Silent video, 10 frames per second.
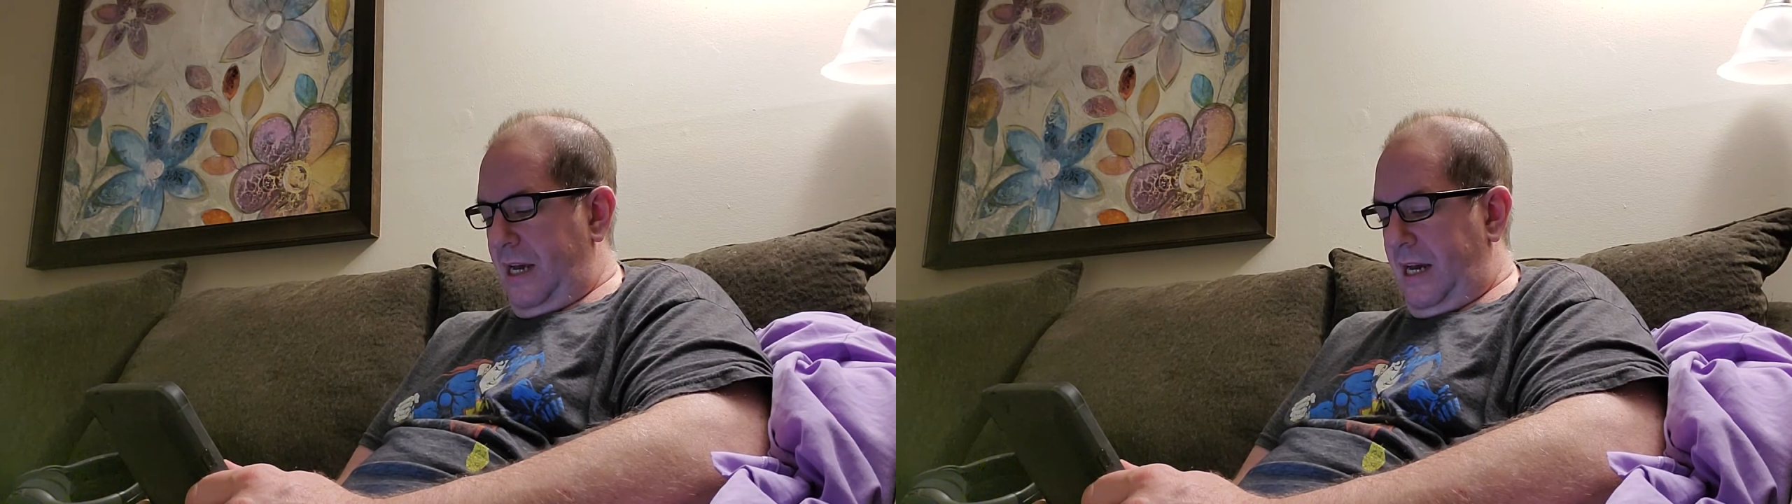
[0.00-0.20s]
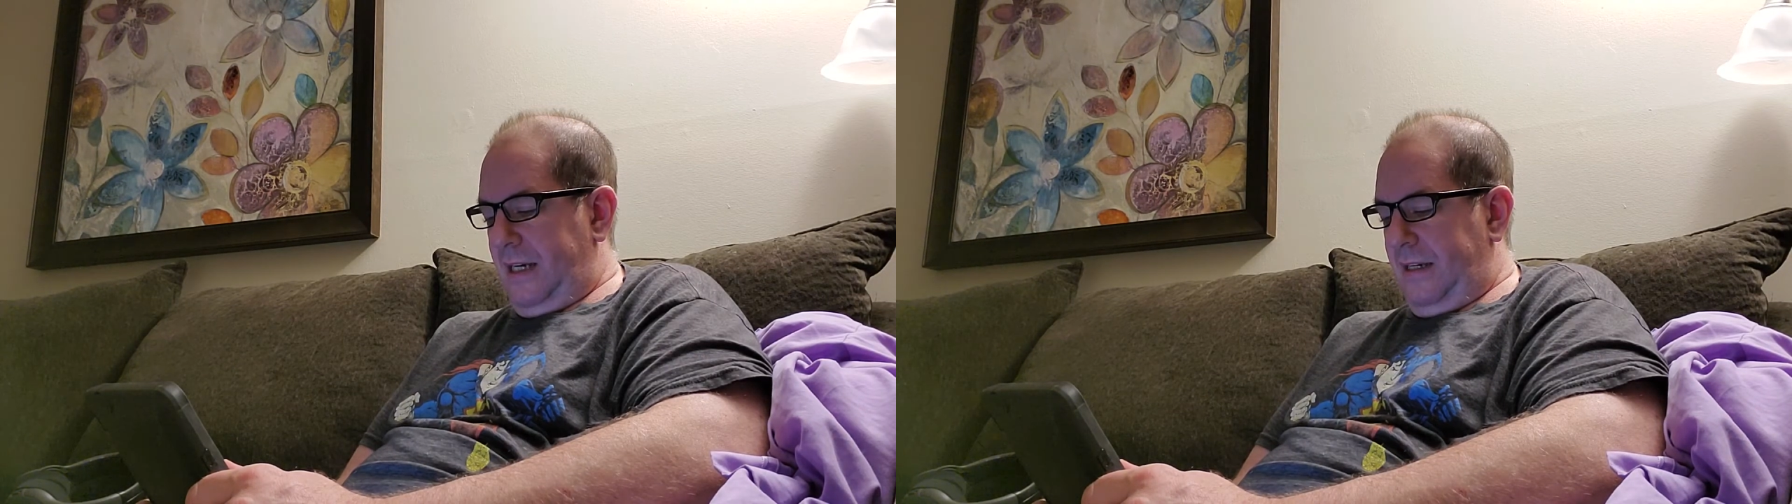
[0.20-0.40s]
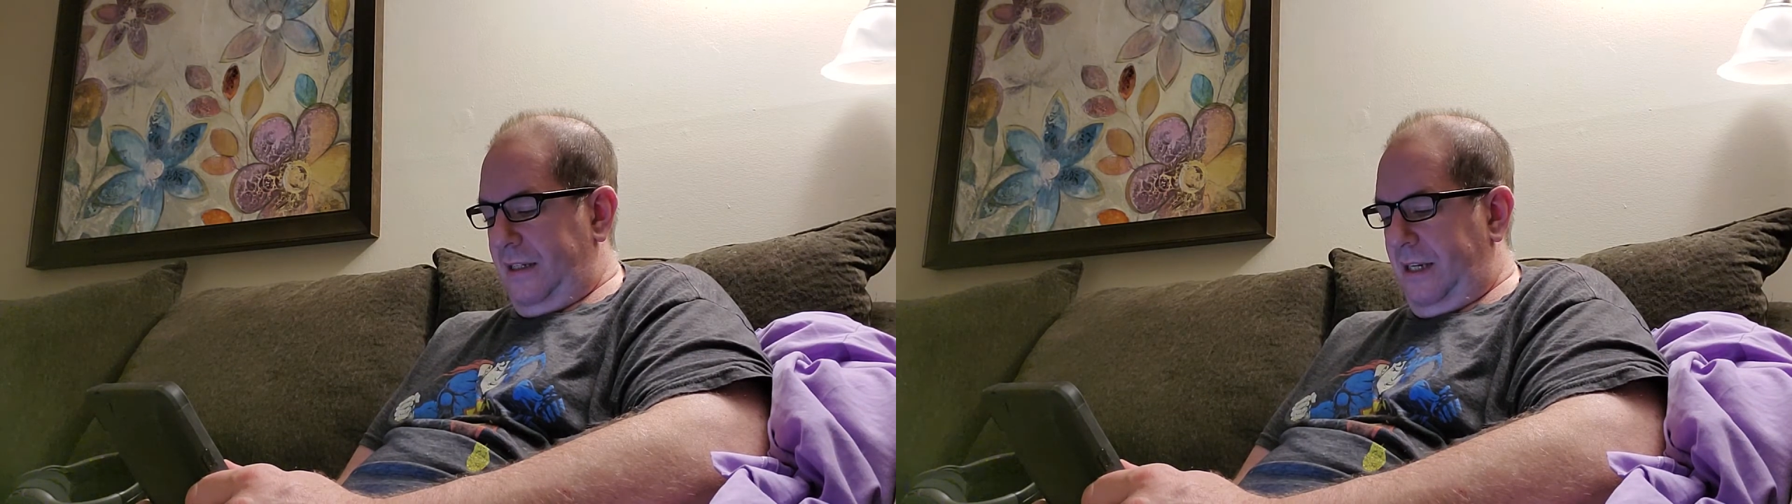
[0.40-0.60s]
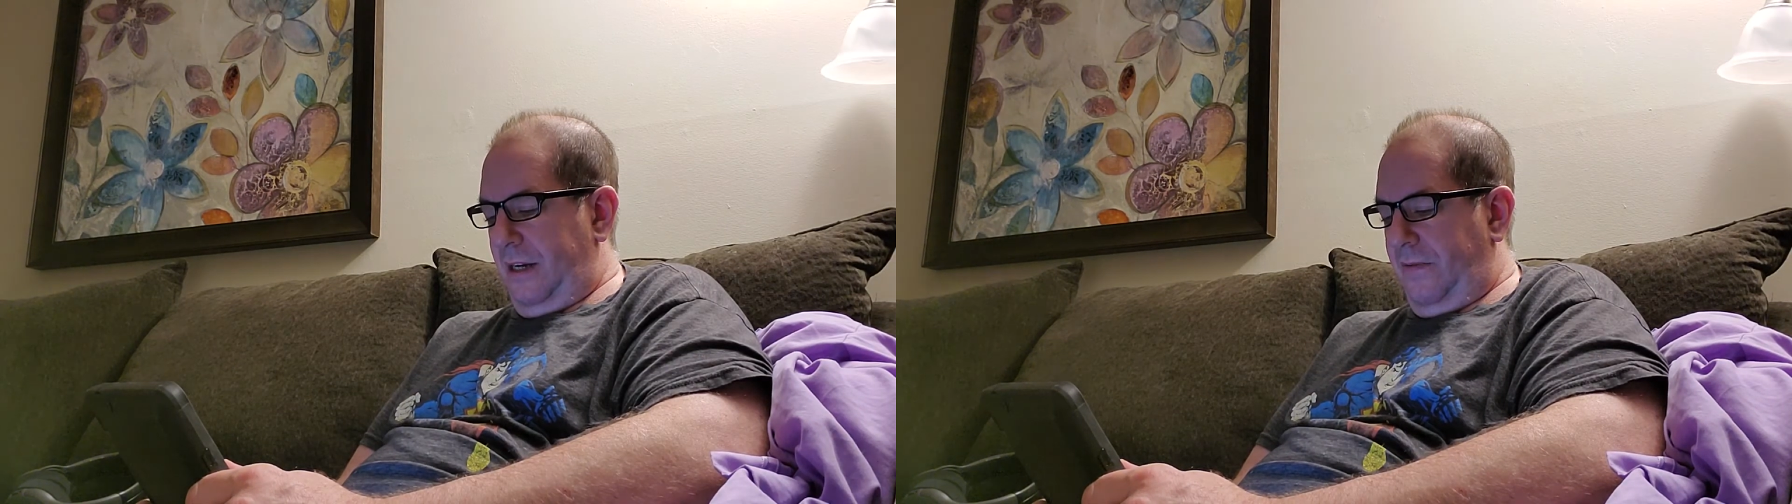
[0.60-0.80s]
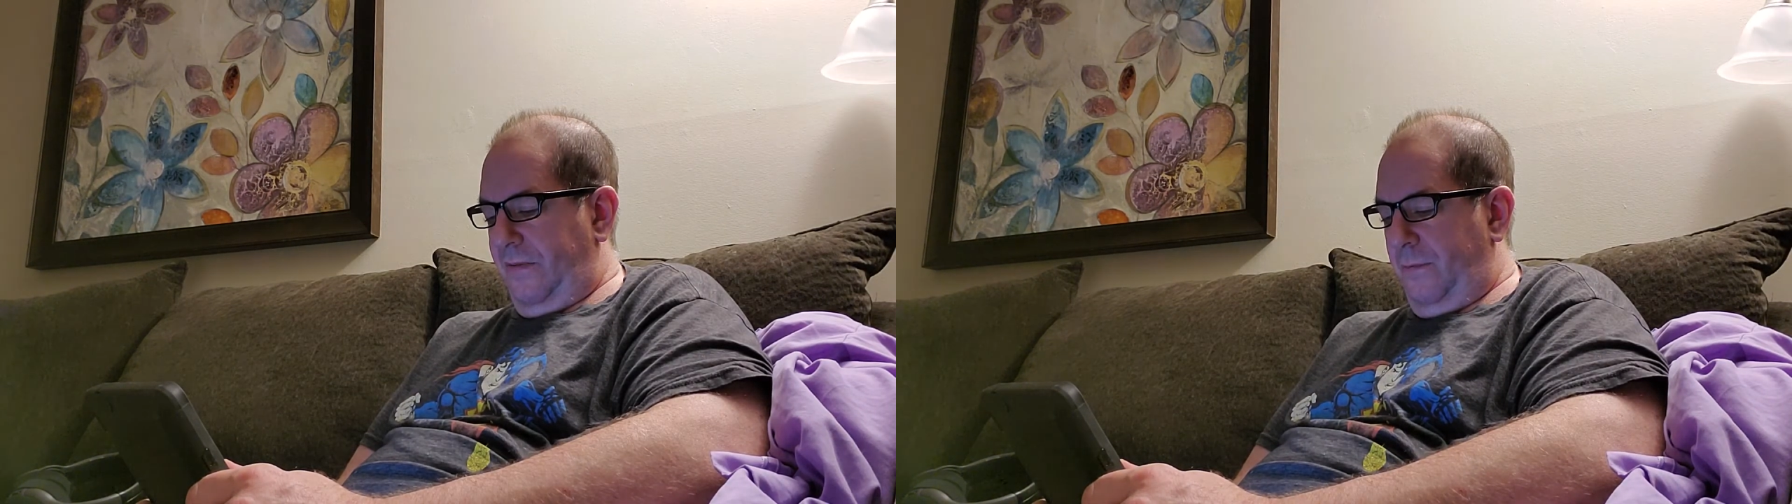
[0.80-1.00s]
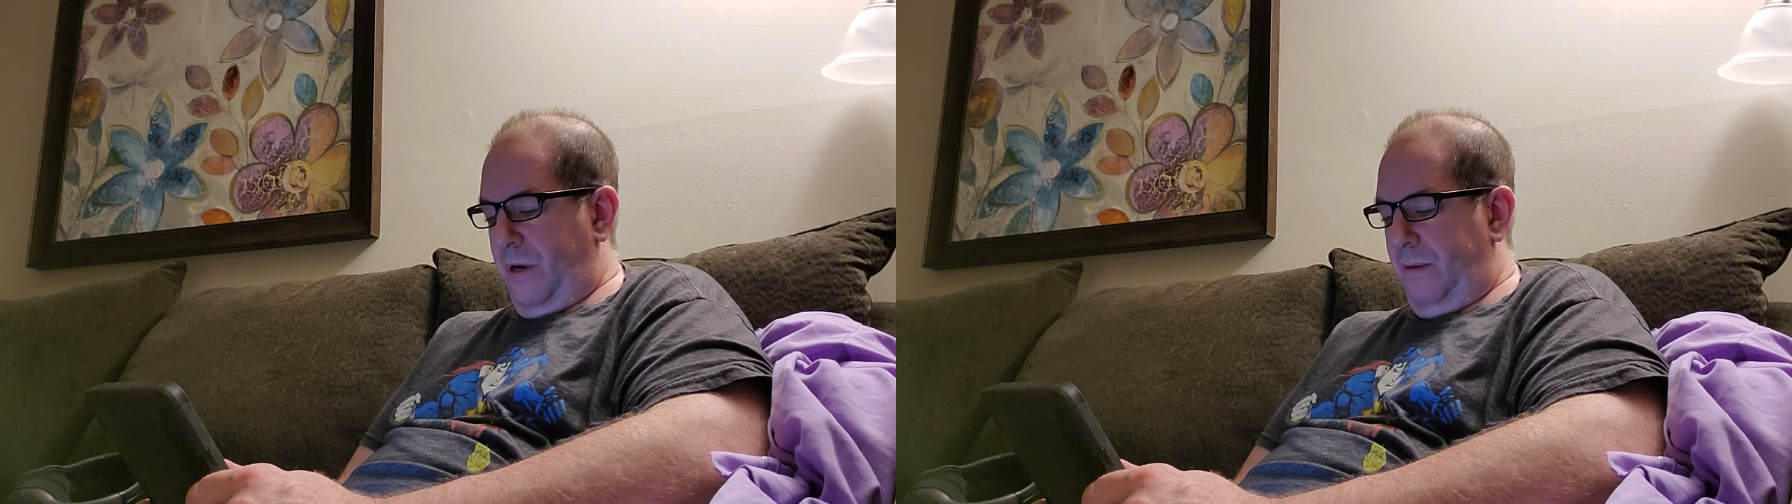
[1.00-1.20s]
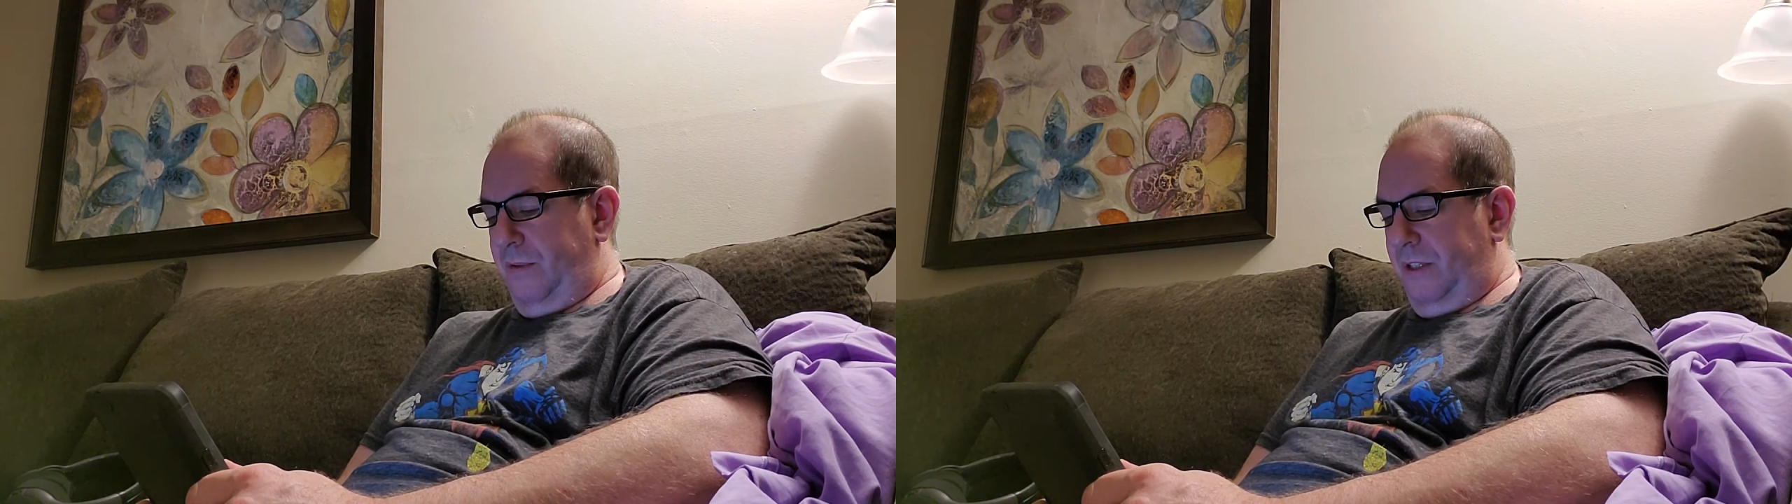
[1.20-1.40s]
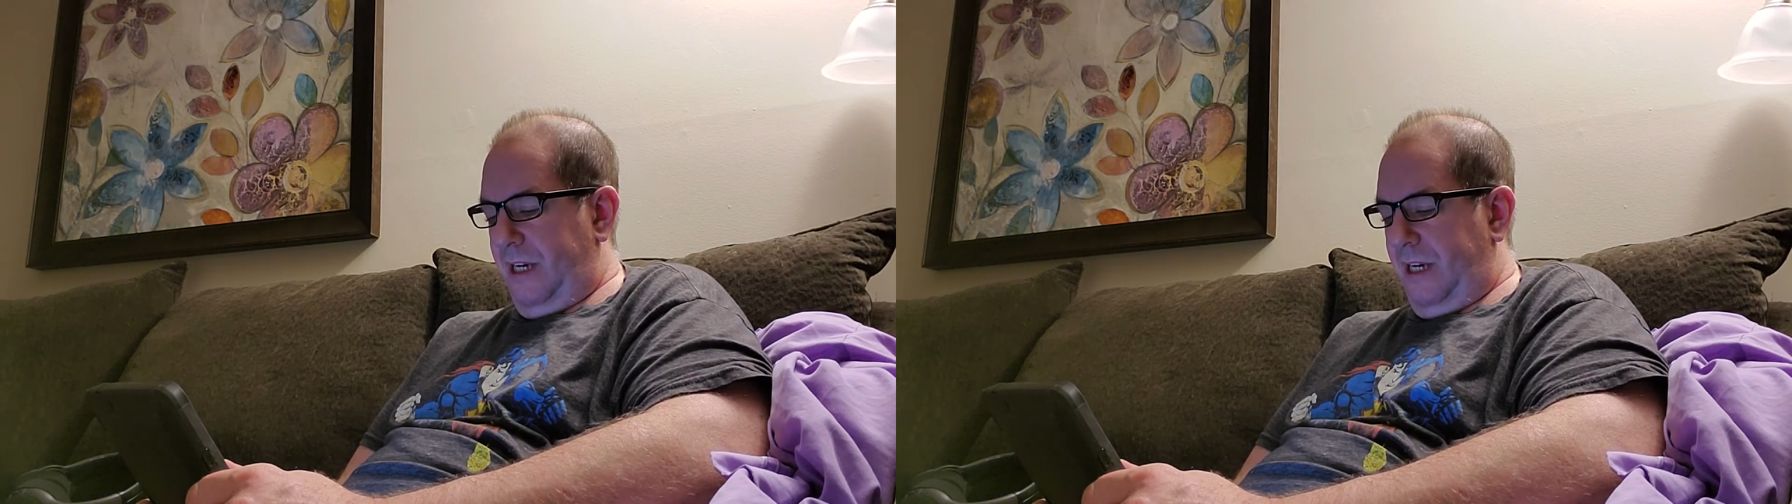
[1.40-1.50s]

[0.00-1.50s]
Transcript: I could tell from Mama's